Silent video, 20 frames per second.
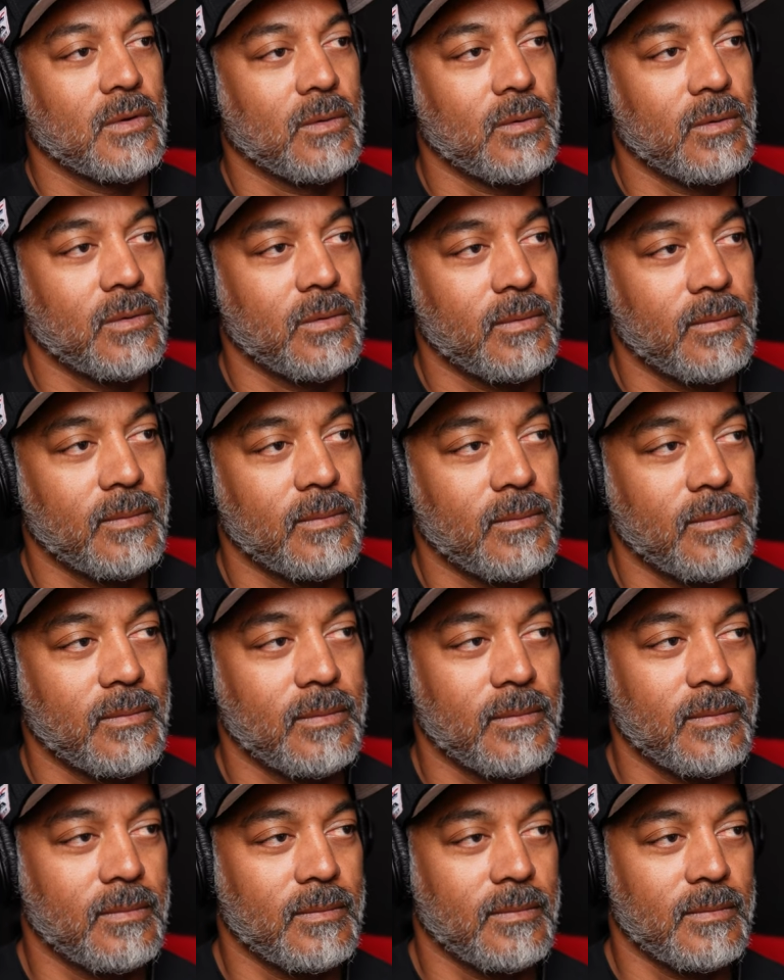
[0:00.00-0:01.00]
Ooh.
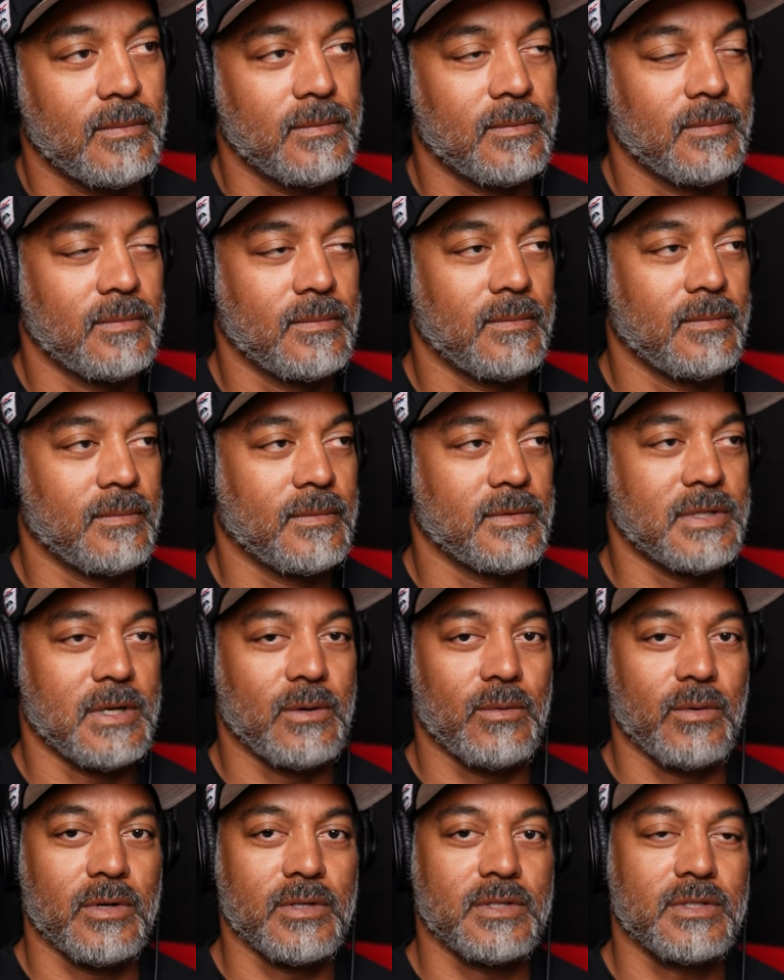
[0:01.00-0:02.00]
Is that
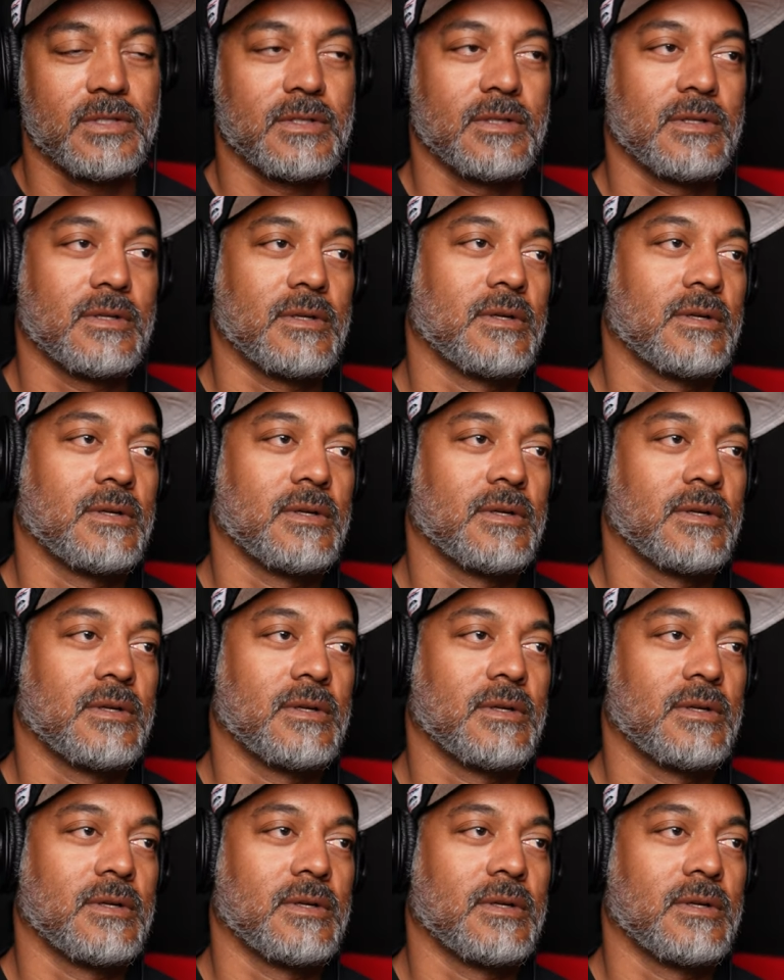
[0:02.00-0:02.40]
worse?